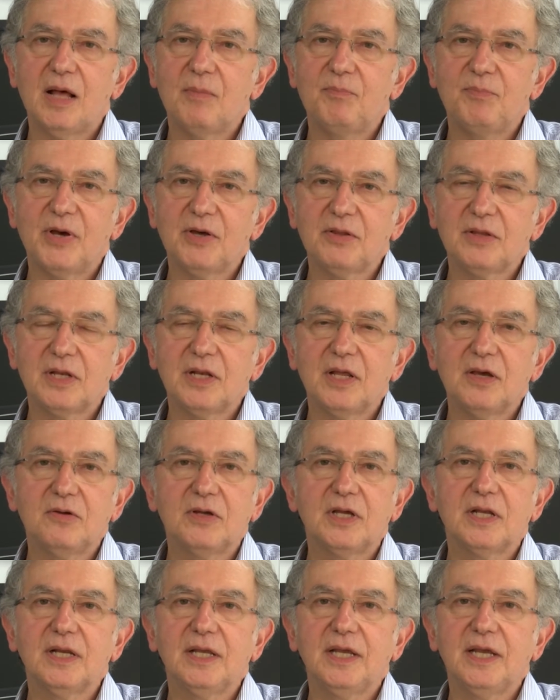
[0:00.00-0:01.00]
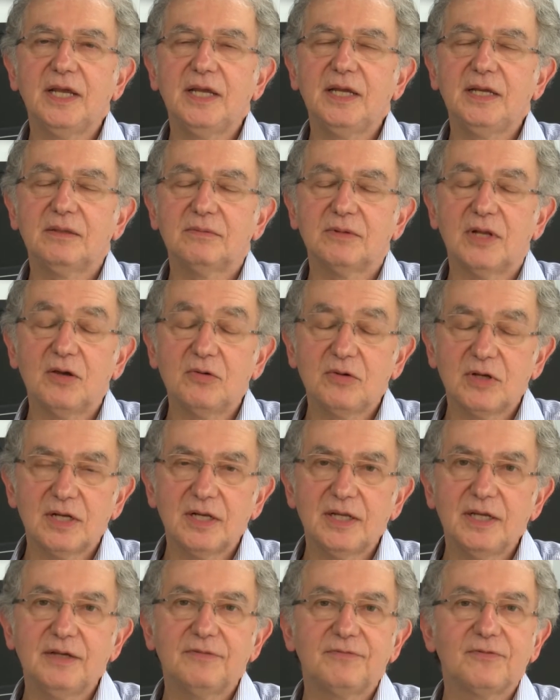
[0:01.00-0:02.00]
both locally
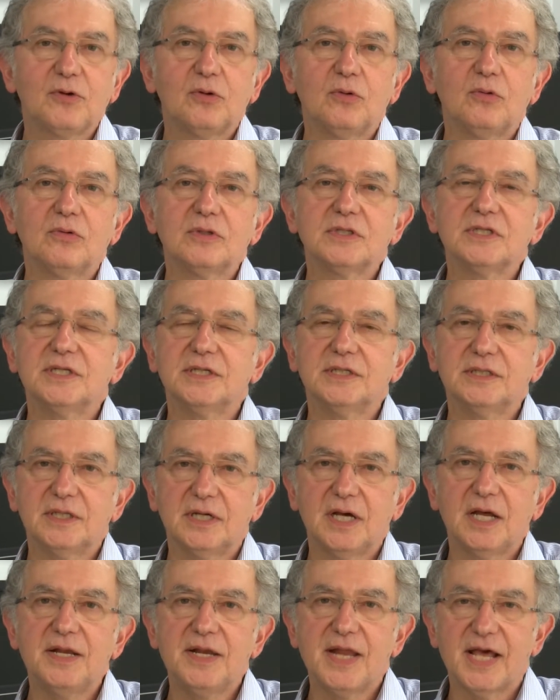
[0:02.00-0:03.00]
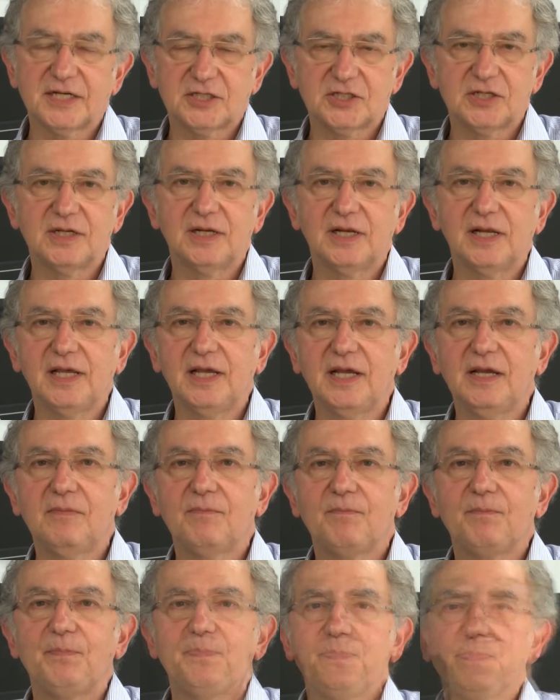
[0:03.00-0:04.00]
of course, and nationally.
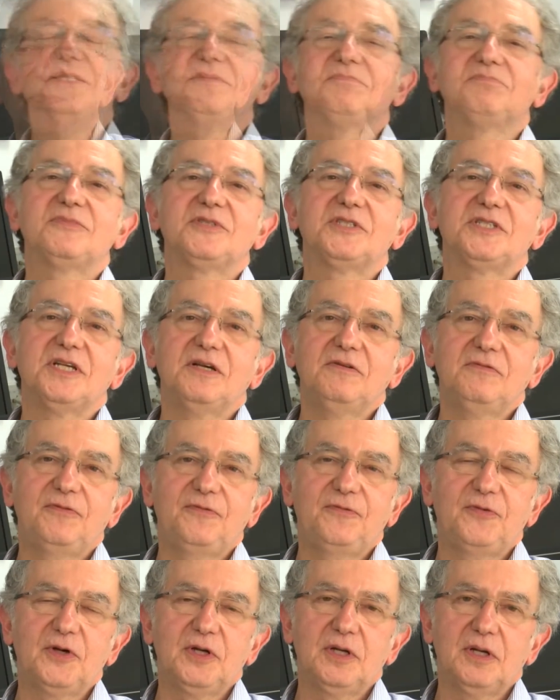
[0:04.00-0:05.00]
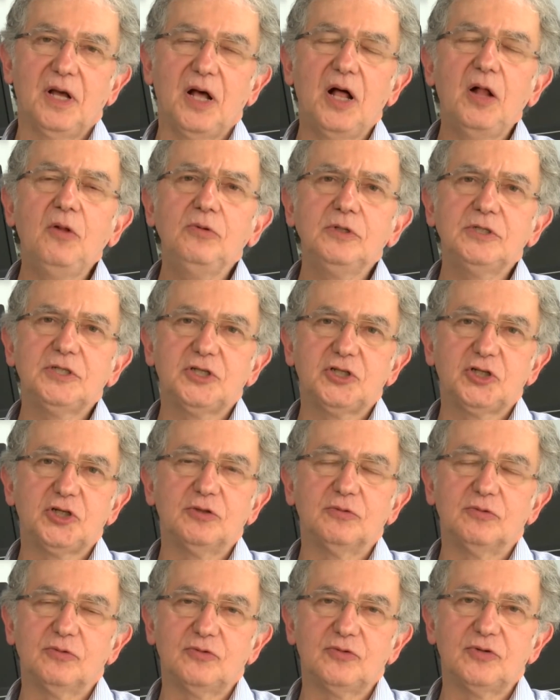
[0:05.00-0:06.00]
So for older
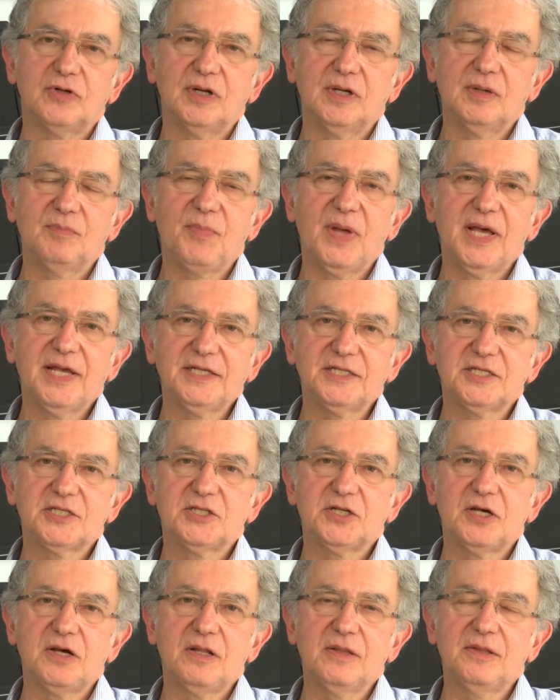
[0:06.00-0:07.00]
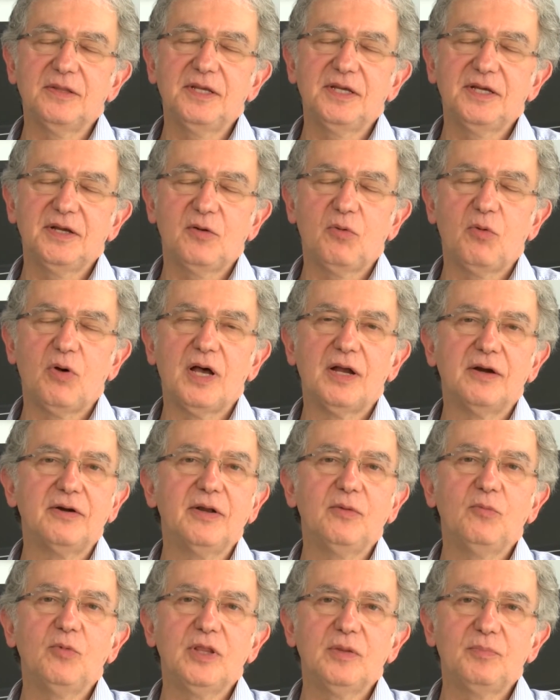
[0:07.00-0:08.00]
children, might start the inquiry
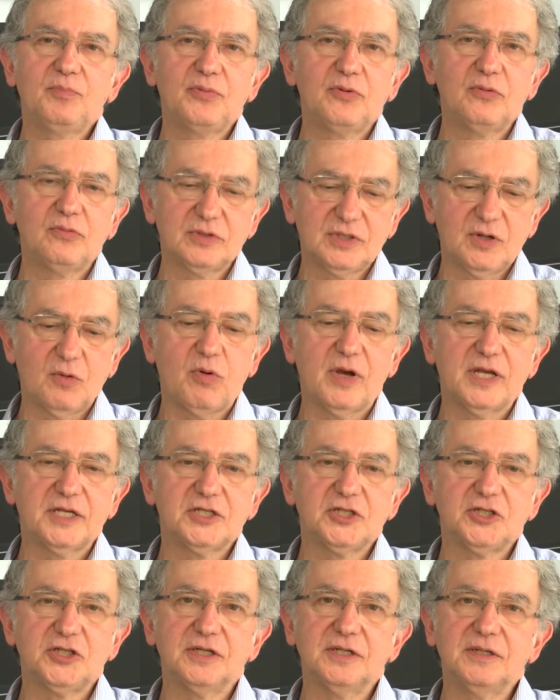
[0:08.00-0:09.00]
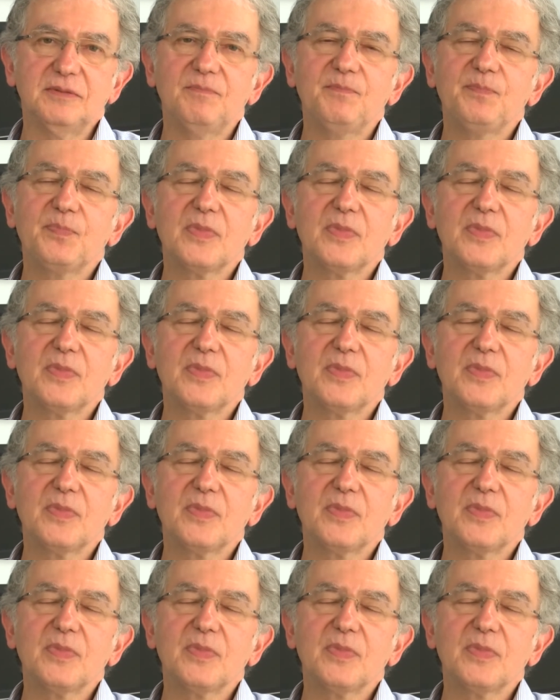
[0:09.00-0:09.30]
with a broad question.